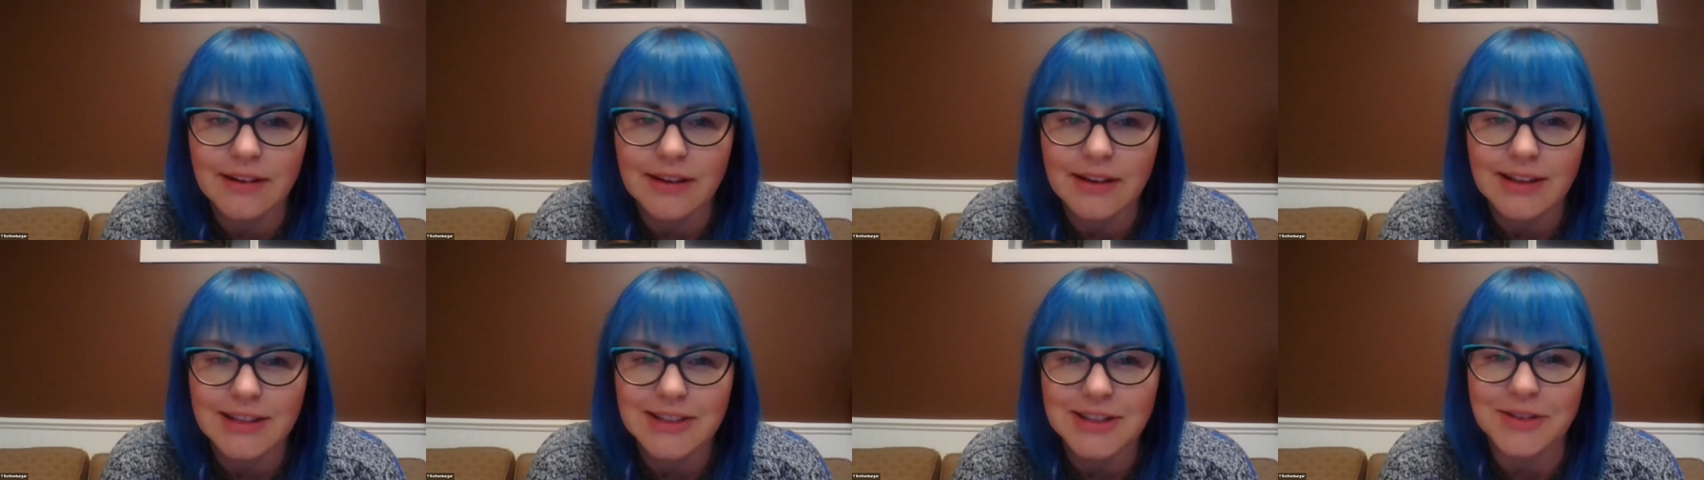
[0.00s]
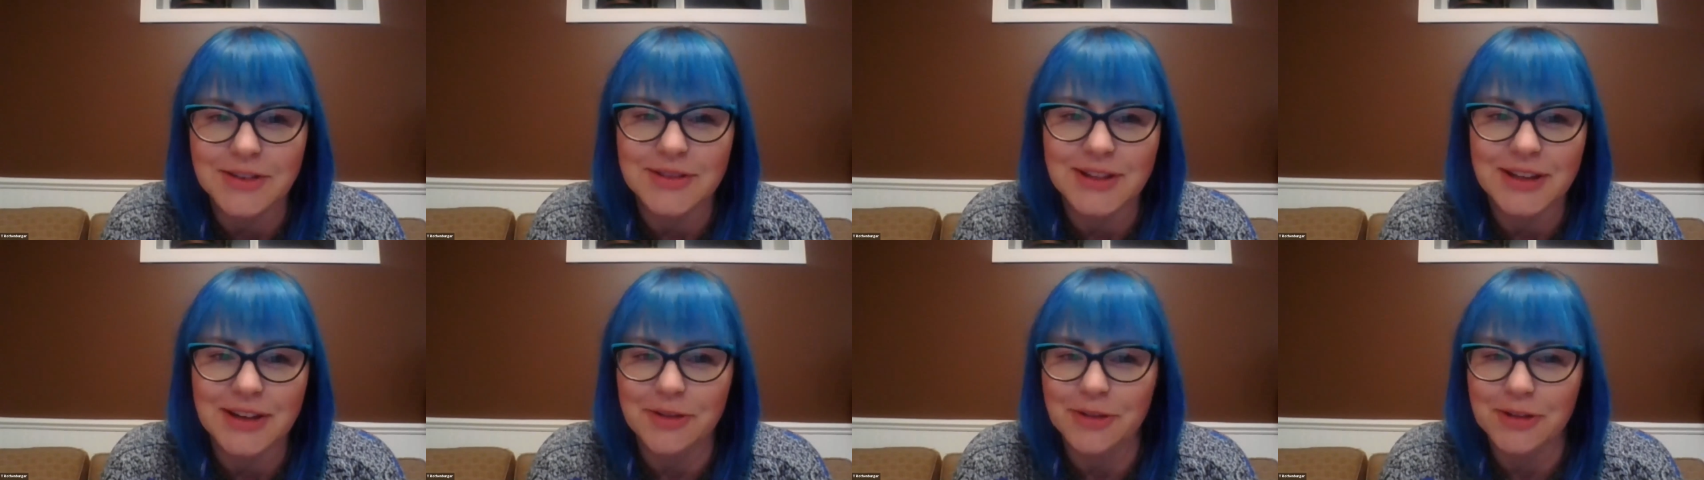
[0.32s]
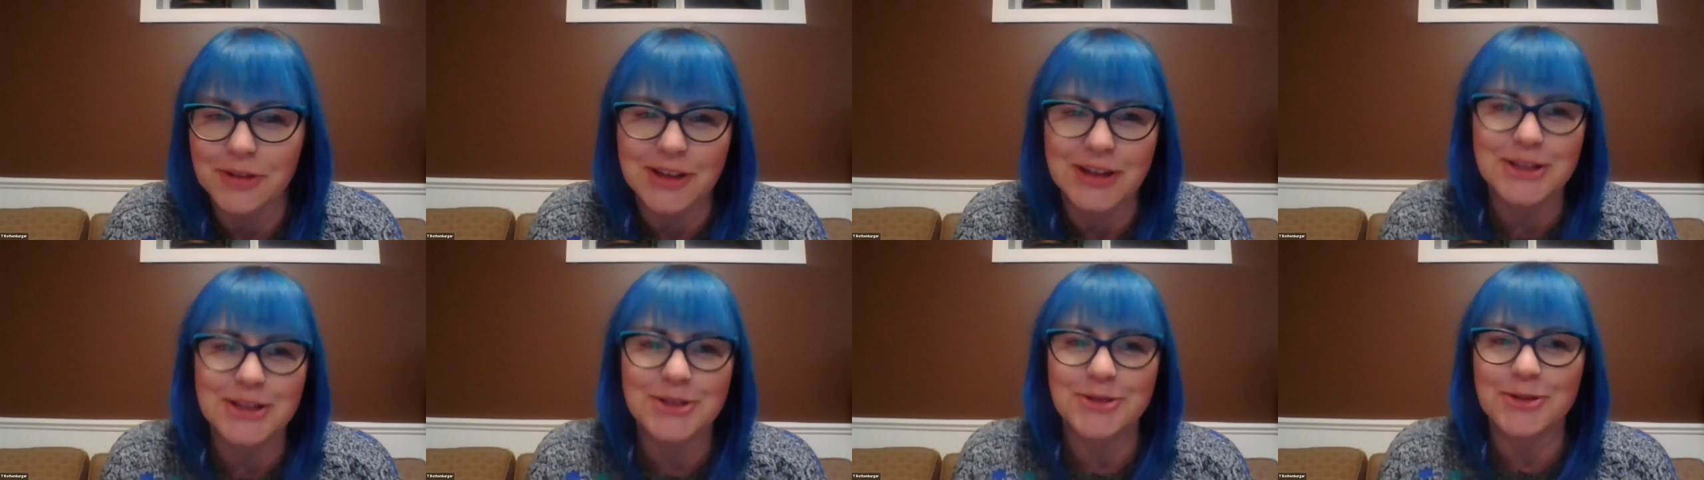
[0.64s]
because I was like, well,
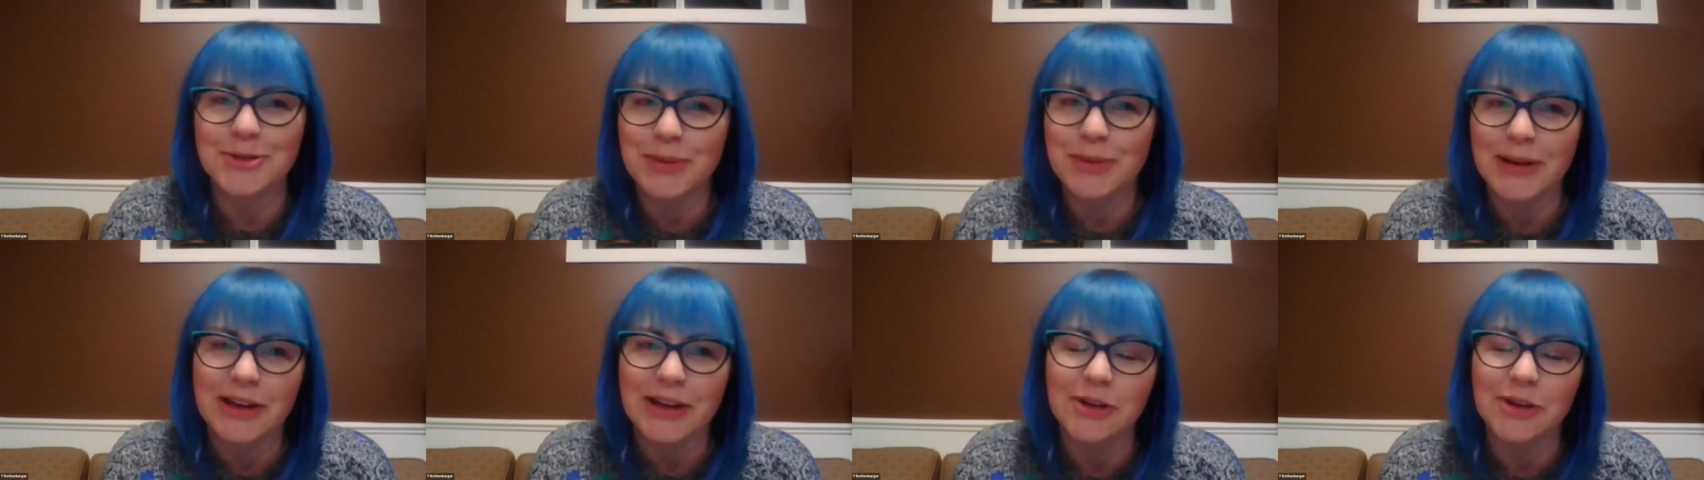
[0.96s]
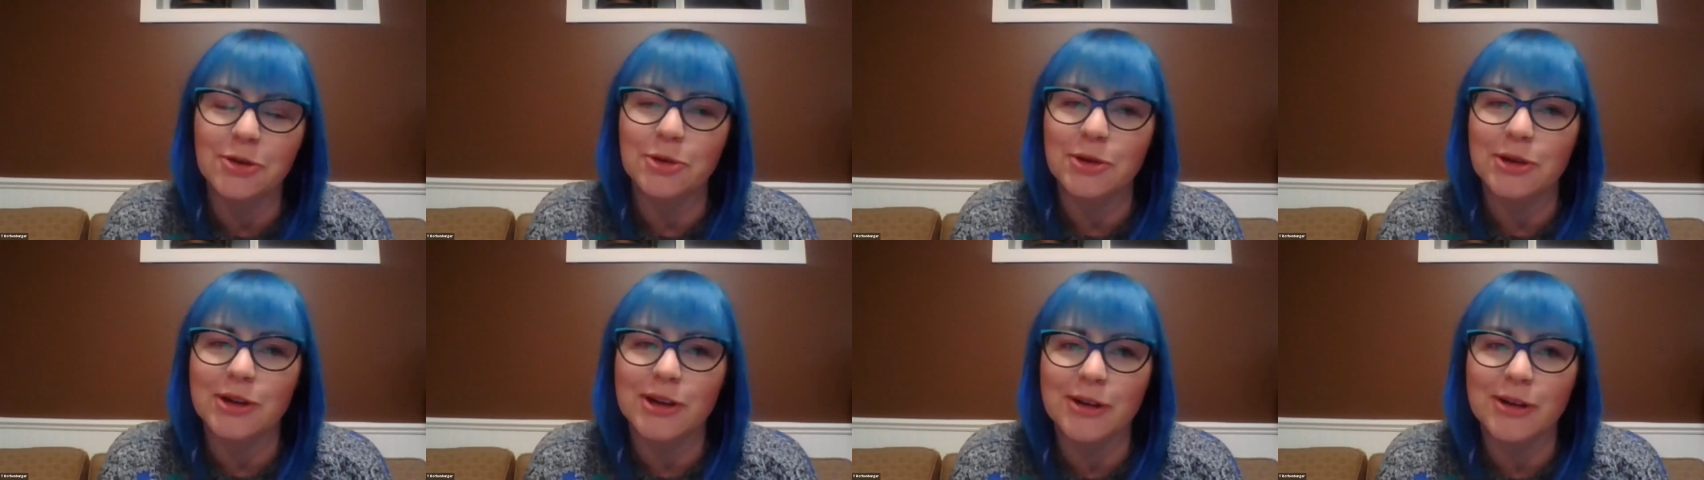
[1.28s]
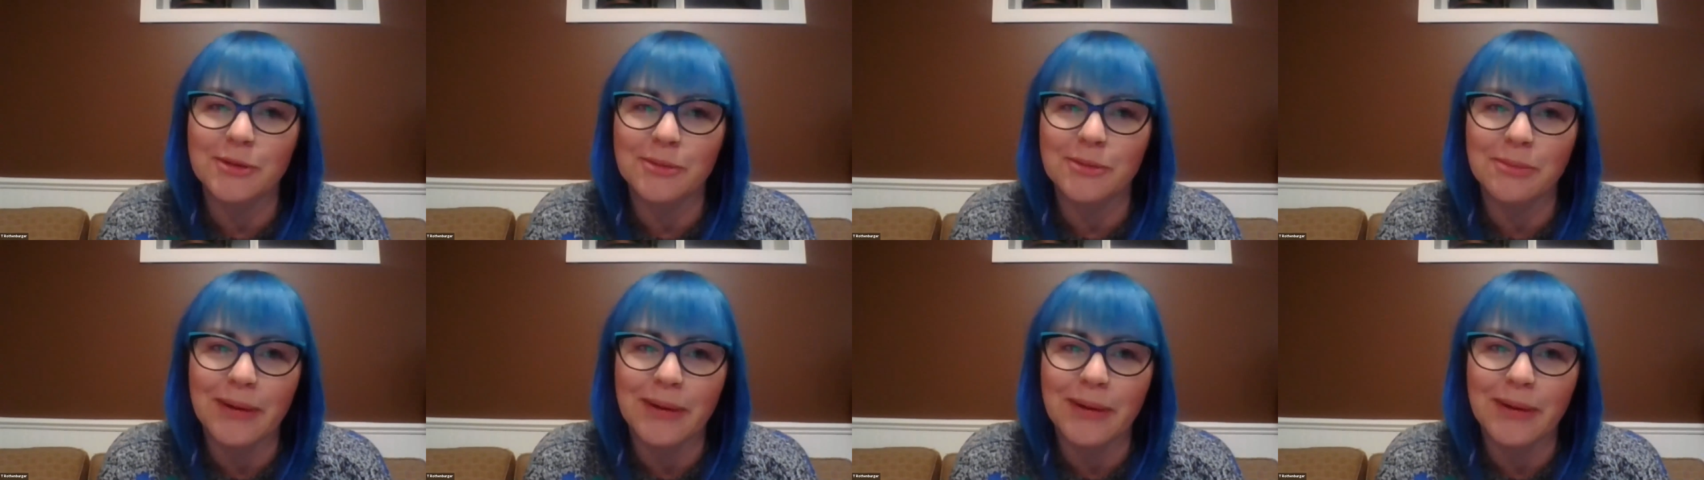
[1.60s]
this would be cool,